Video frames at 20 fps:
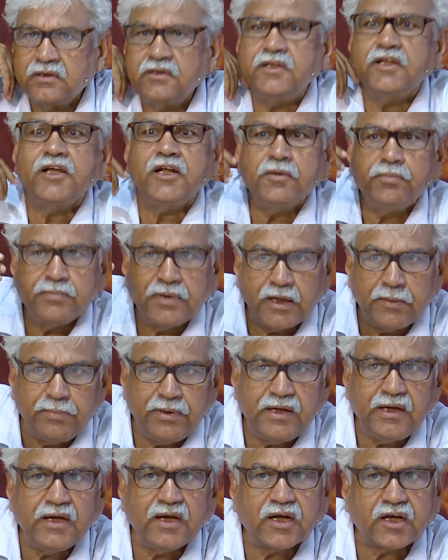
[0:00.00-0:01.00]
There may
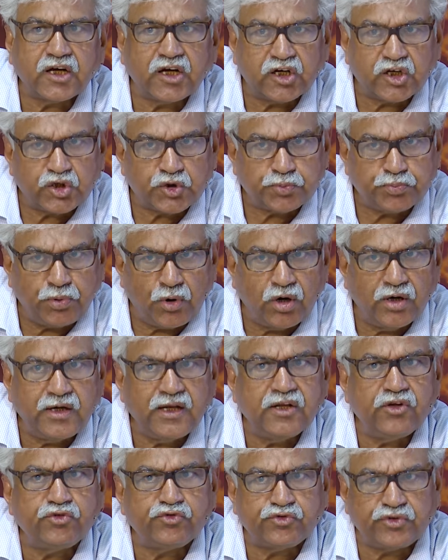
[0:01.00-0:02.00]
be a
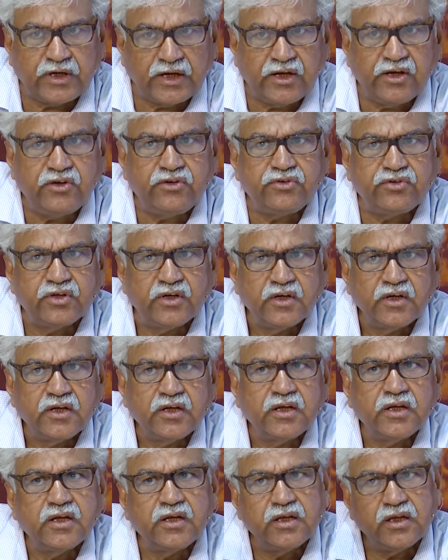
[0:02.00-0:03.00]
corresponding change,
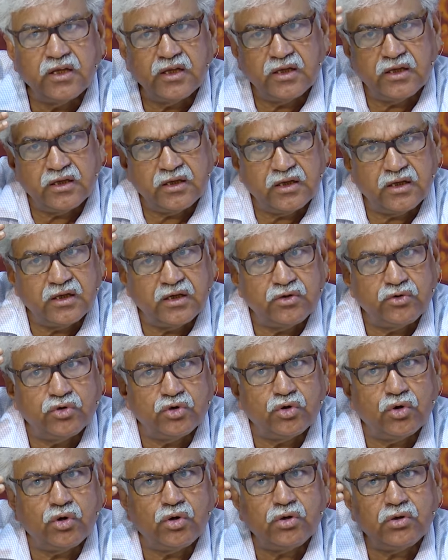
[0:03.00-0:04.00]

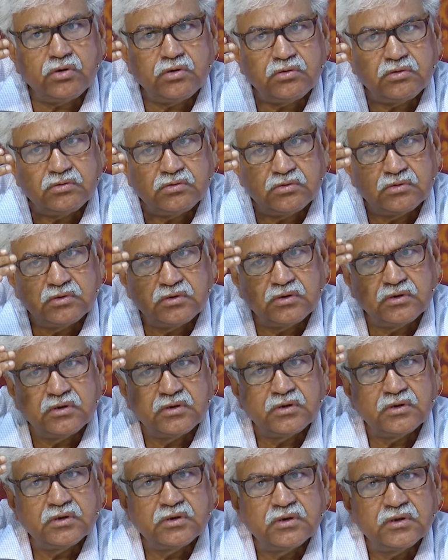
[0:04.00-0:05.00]
you know,
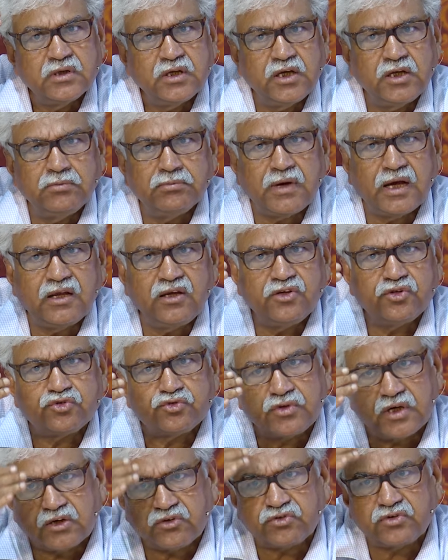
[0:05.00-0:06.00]
in my
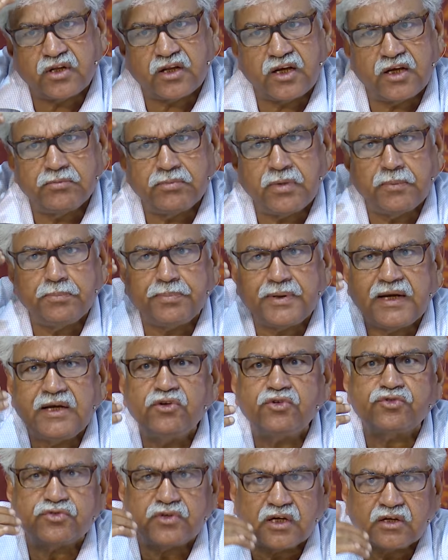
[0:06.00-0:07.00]
structure, in my brain
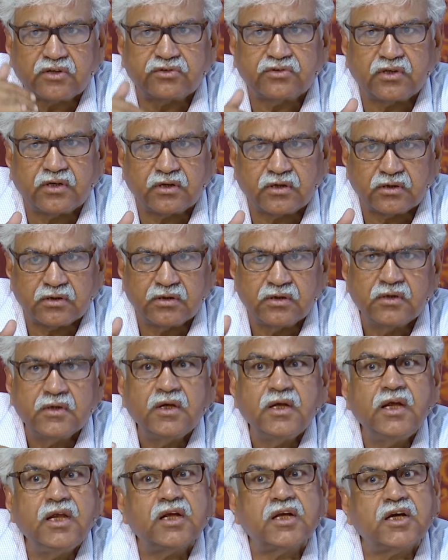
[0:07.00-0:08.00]
structure,
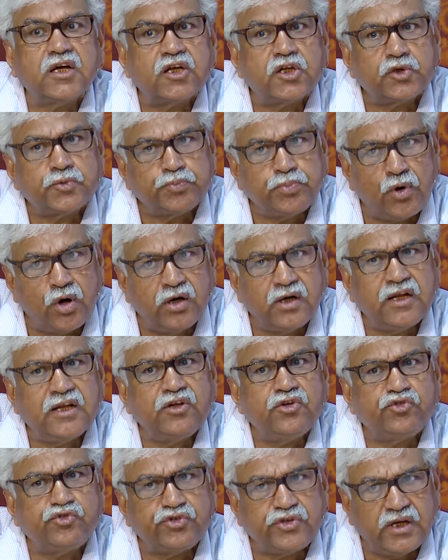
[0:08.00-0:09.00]
a
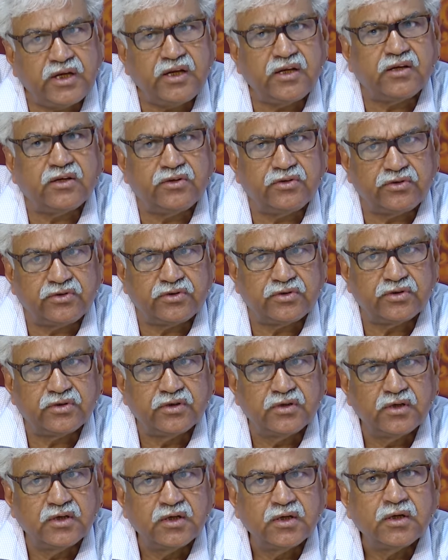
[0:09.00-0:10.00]
corresponding change.
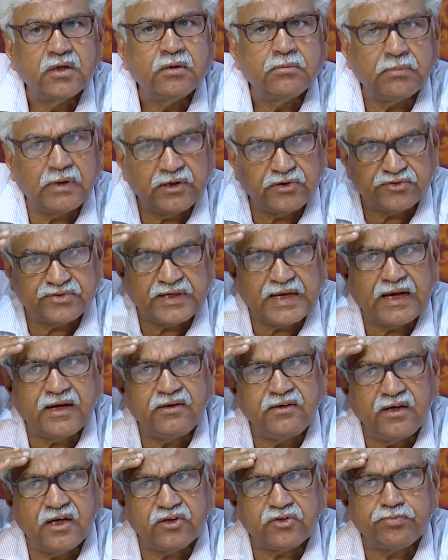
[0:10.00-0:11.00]
My
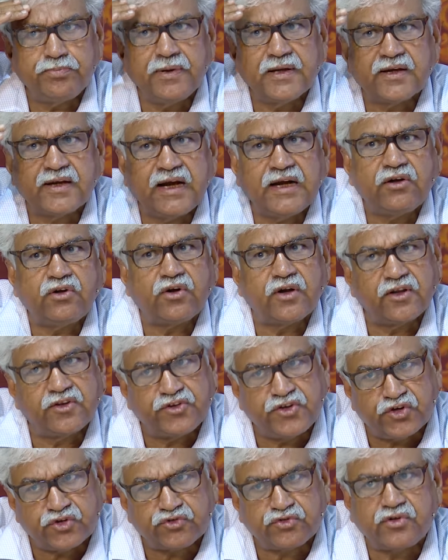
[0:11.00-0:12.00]
sadness may get
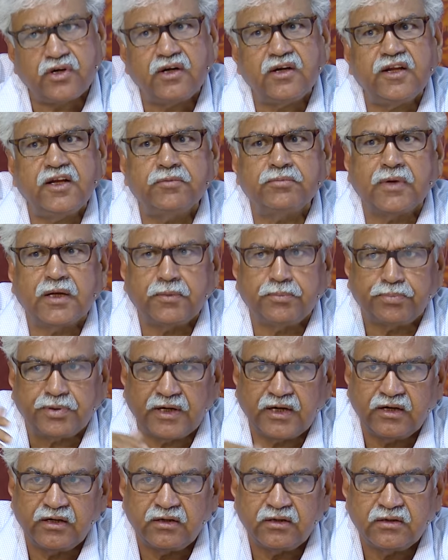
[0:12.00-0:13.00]
registered in my
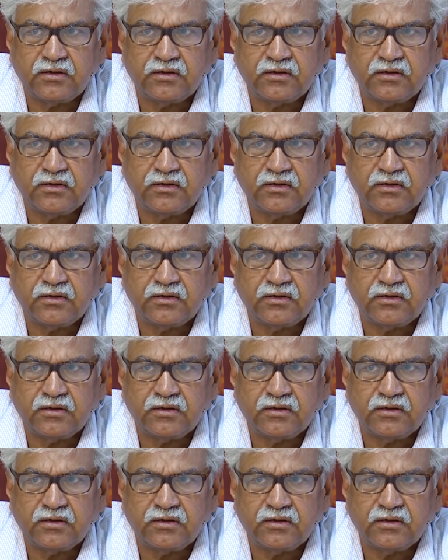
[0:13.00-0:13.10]
brain.